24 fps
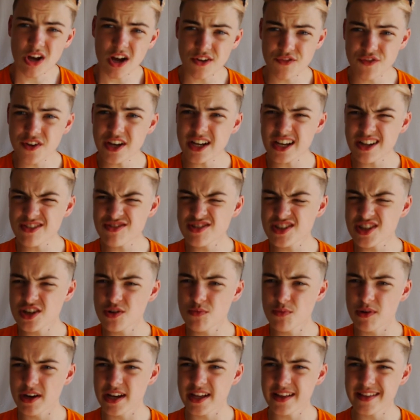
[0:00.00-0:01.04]
I think they'll
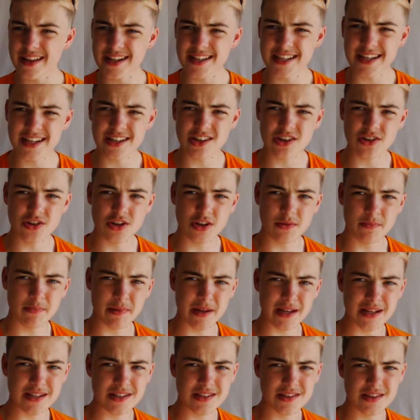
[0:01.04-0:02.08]
still win it. They did look a
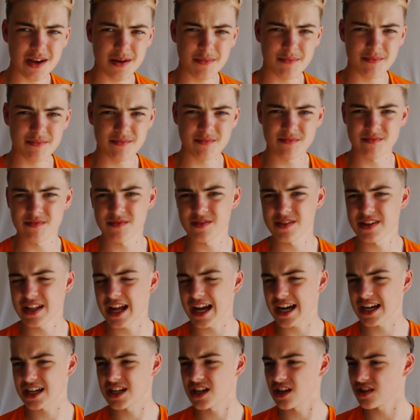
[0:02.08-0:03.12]
bit um,
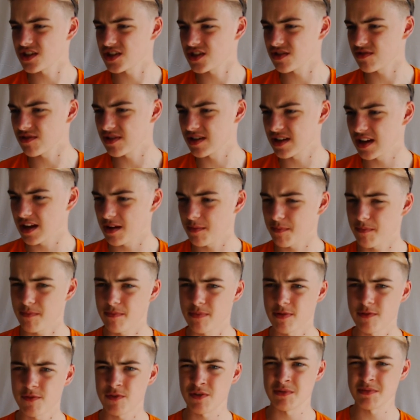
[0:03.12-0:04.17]
lackluster in their
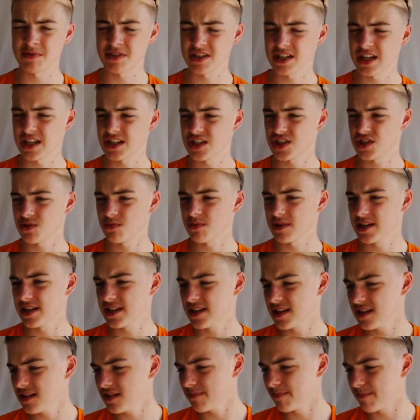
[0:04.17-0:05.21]
performance against
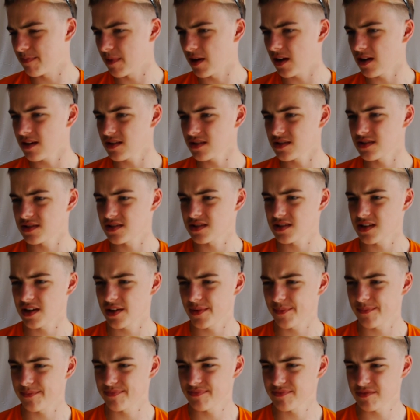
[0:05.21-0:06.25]
Sweden, but
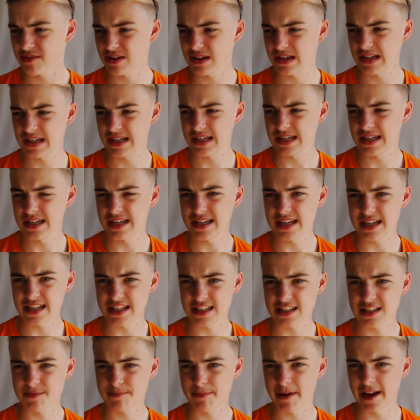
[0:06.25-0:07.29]
um,
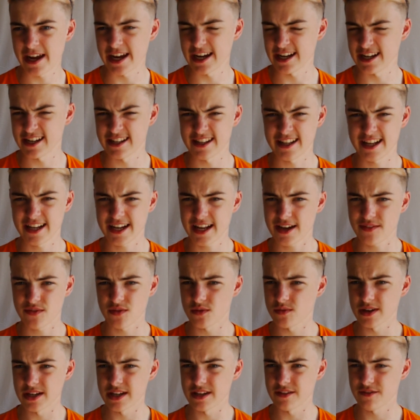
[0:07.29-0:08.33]
it's Spain, and they
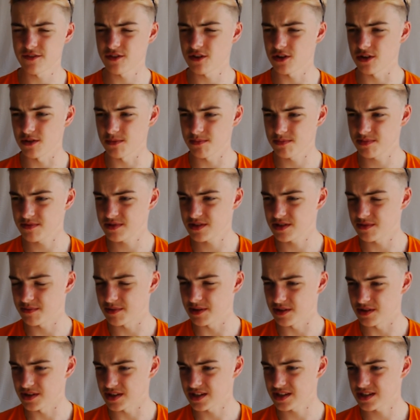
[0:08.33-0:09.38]
never really flop, to
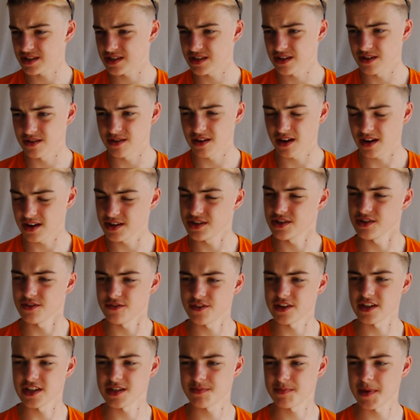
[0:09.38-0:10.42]
be honest. So I do
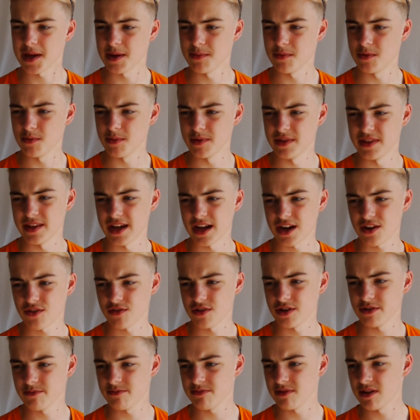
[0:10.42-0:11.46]
think Spain will win that
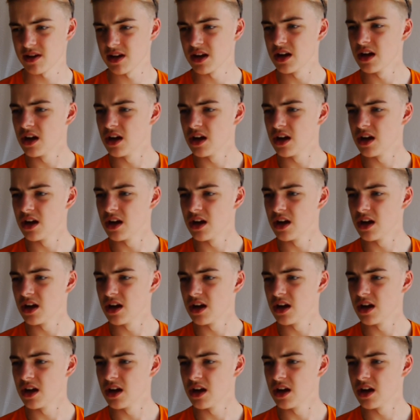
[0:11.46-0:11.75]
group.